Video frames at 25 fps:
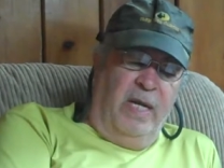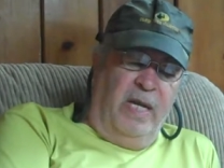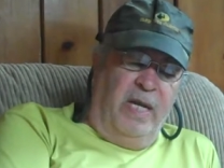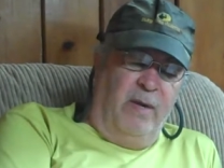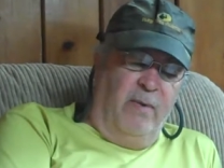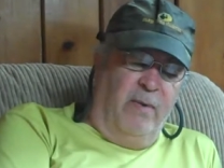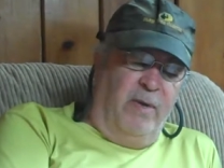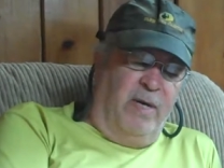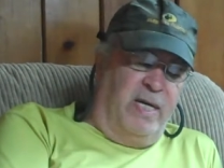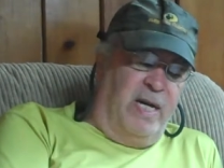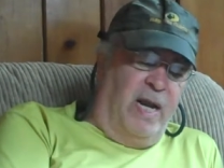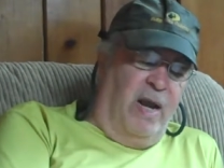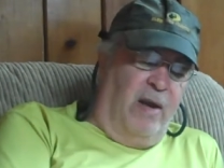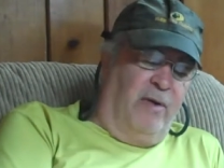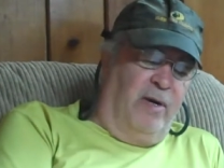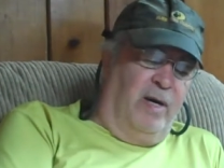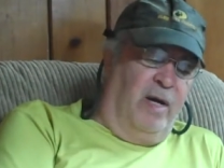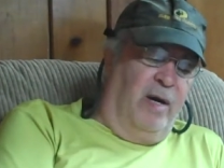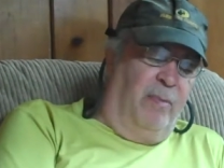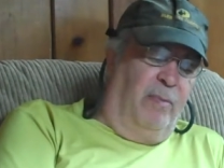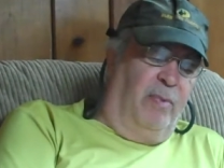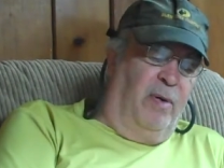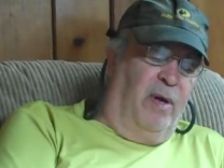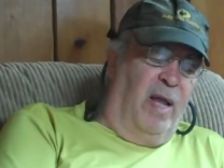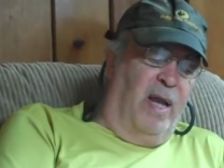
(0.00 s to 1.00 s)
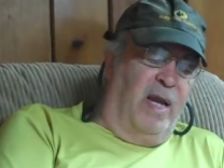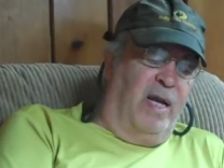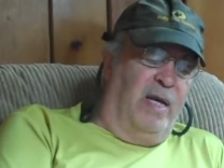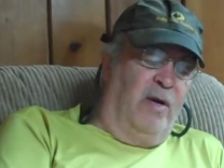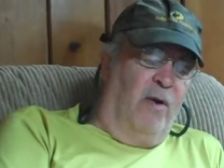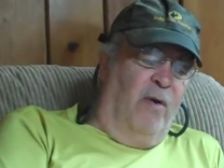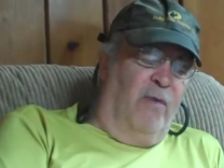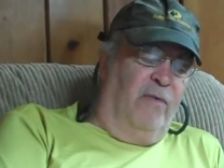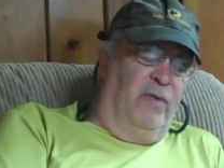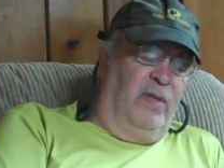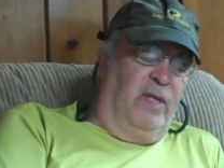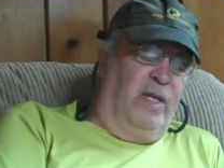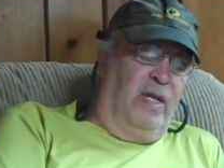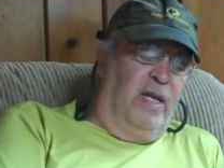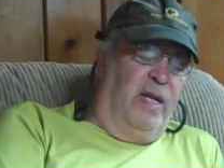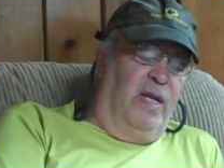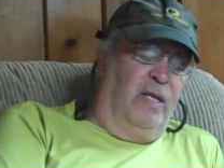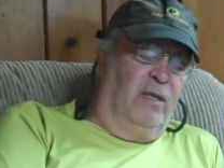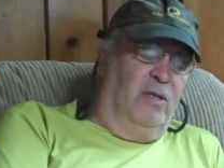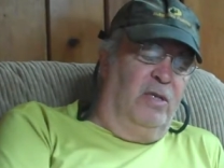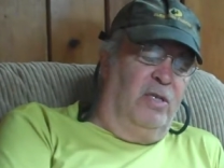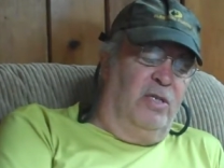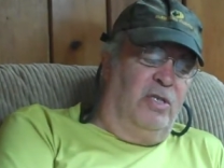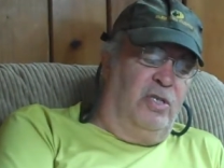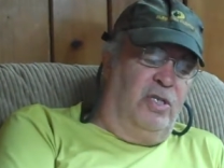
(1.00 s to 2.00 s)
He went down in a plane over the
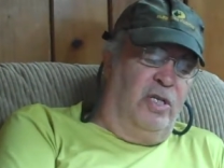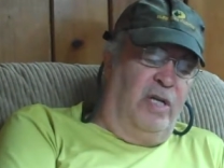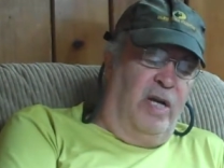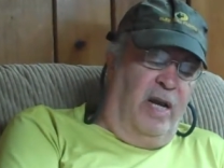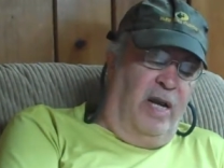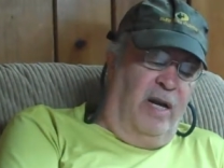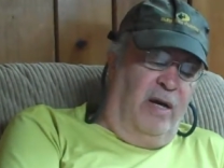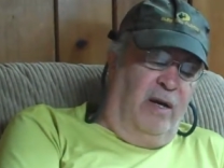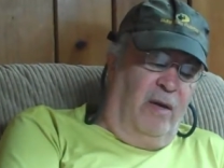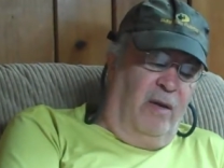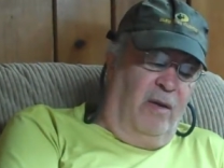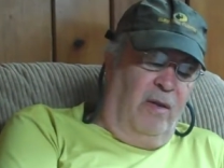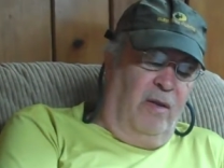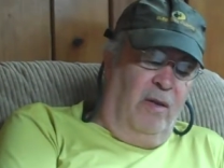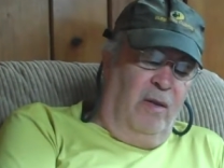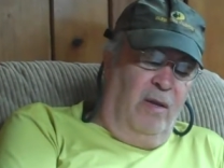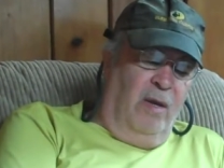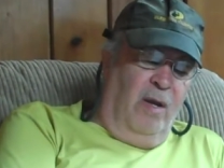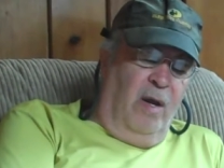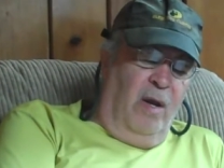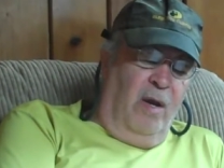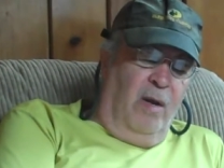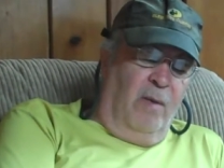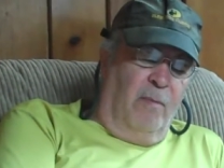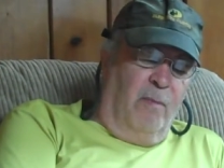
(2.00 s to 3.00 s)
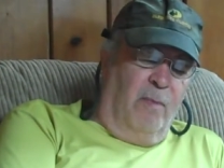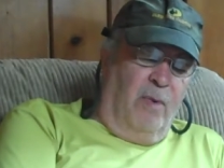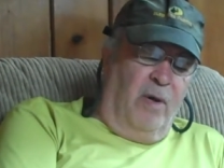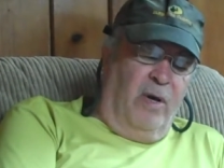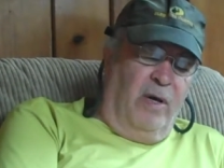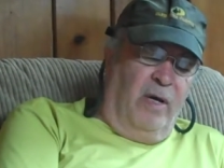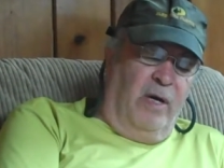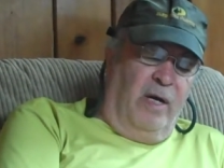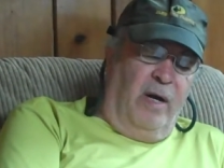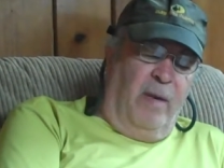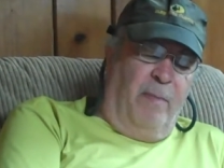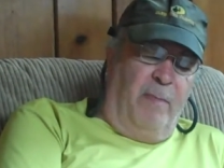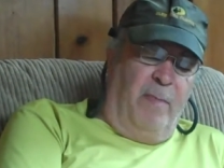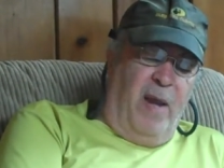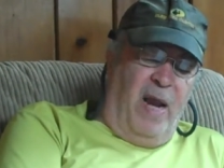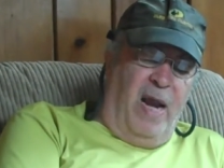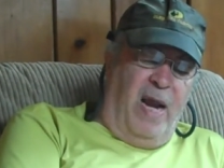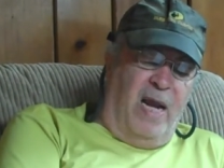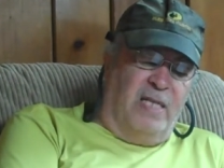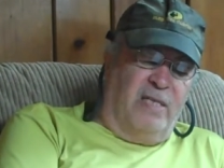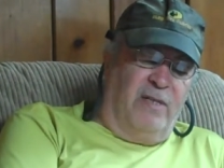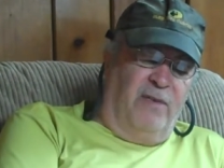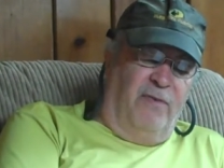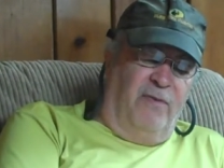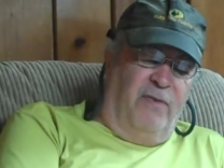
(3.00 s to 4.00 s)
English Channel. Merton, a
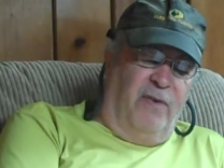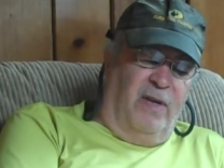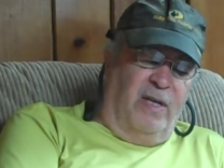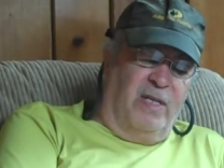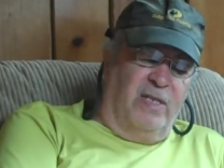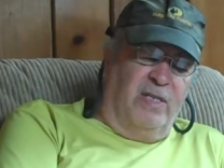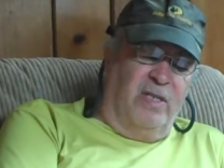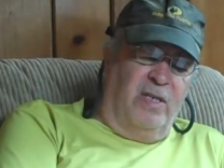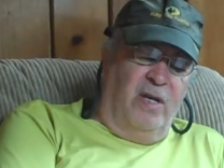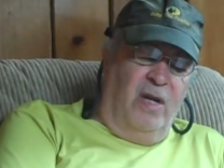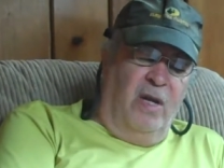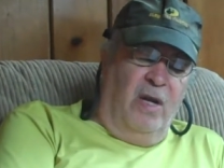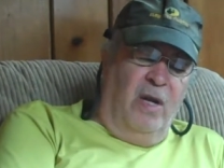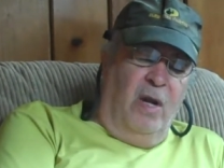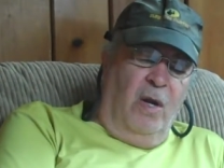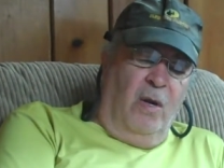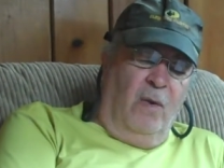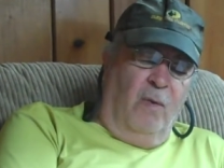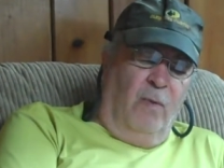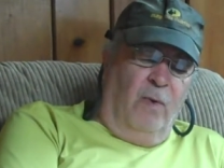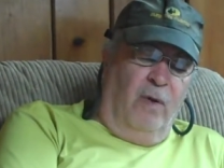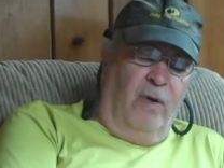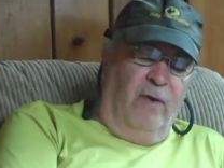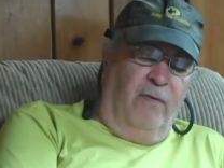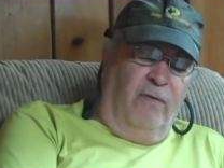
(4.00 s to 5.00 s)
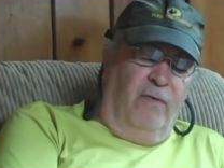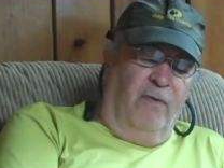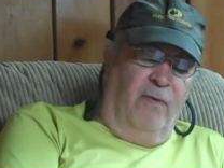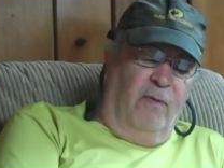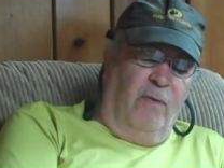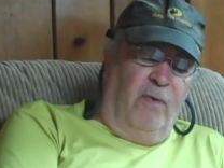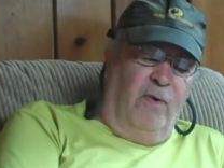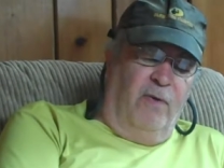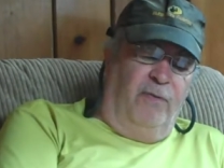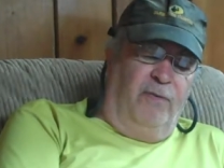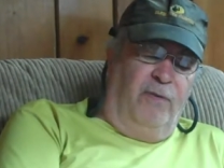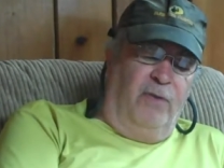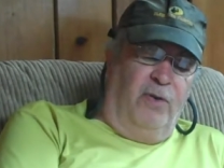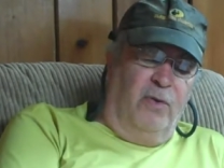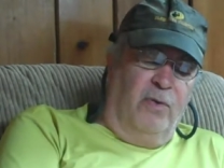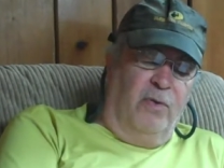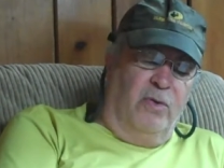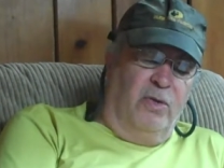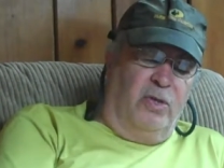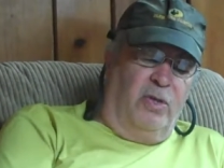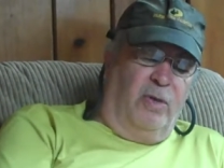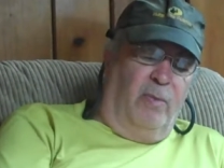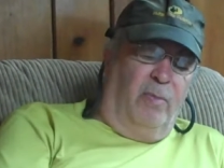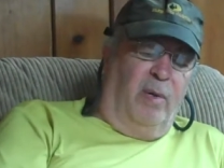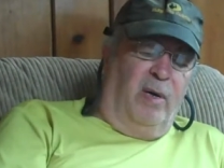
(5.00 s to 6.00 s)
pacifist, would have
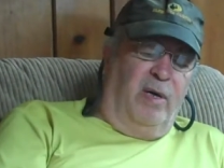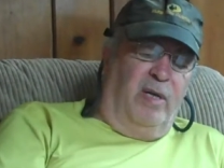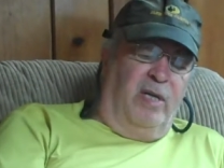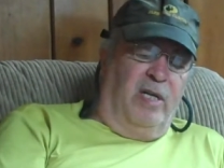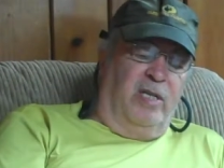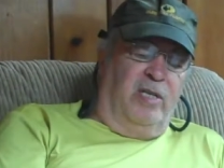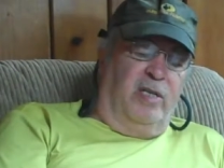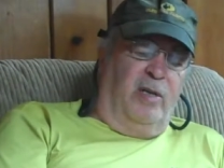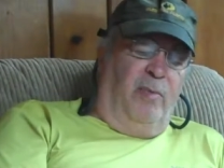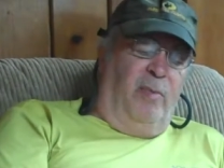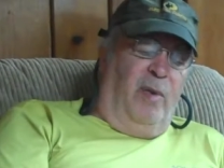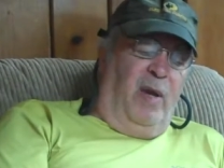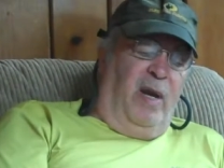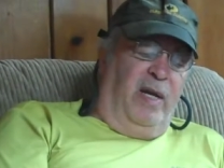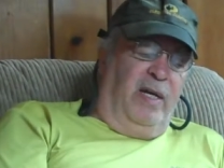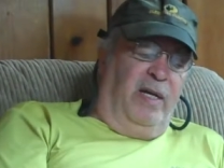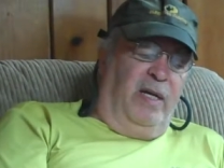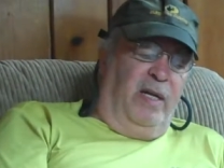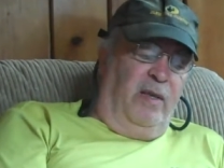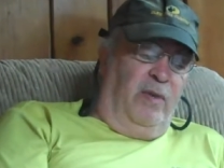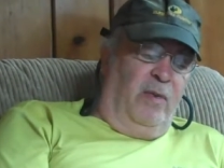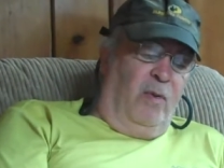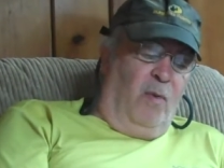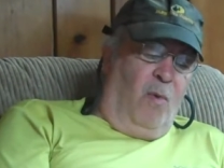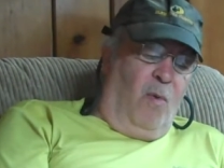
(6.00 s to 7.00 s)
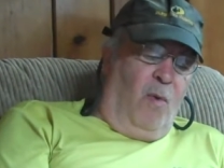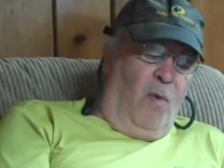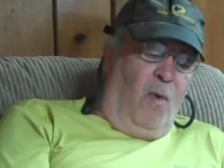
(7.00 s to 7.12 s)
refused to participate in the